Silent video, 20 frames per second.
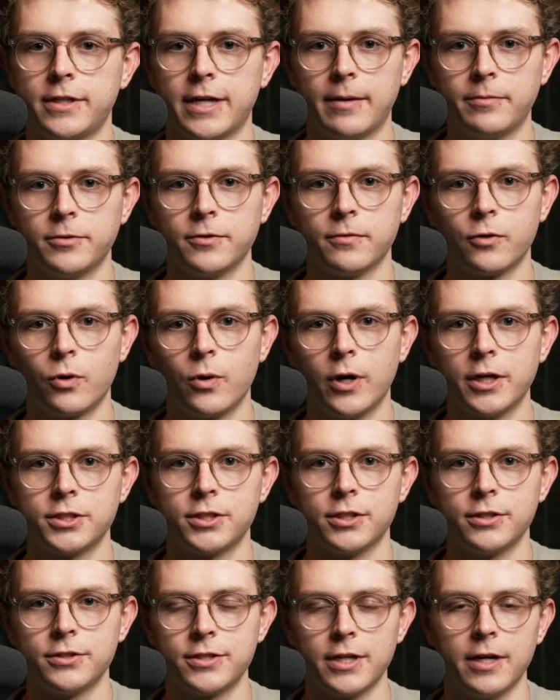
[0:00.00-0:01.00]
types of
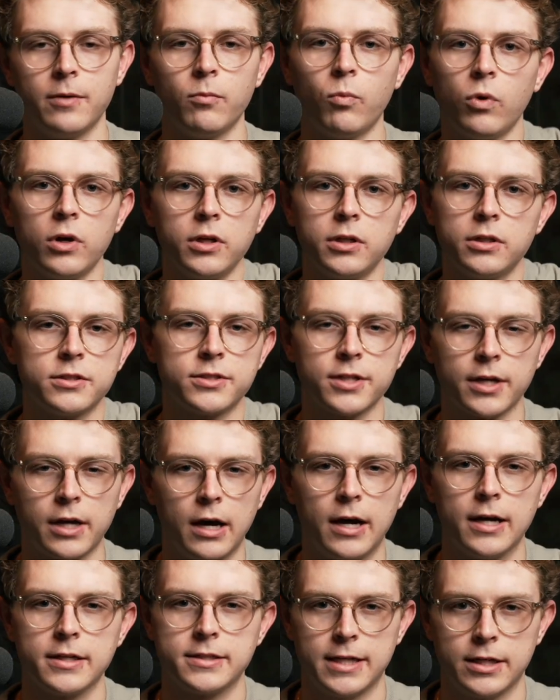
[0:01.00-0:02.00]
questions and what does the
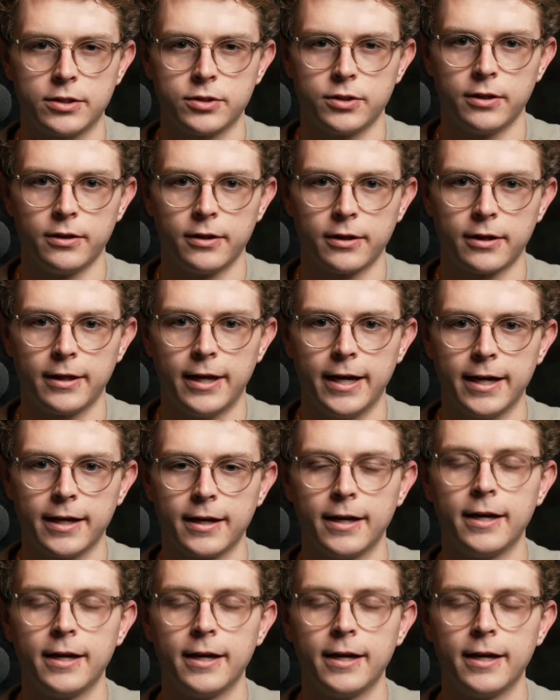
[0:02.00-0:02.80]
cost actually look like?